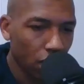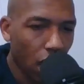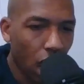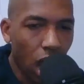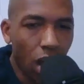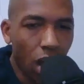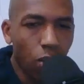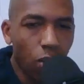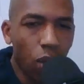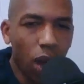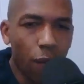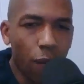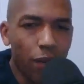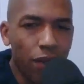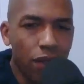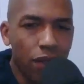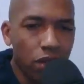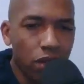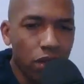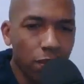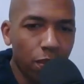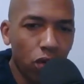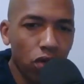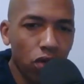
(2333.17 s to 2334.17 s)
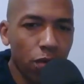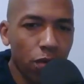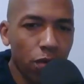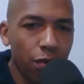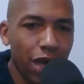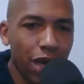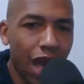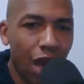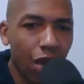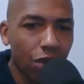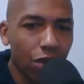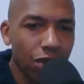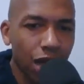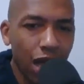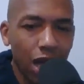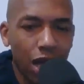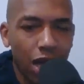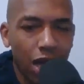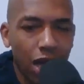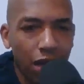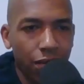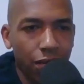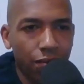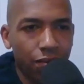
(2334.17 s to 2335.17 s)
Our weapons supposed to be
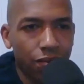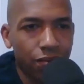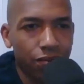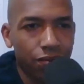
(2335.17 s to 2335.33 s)
outdated.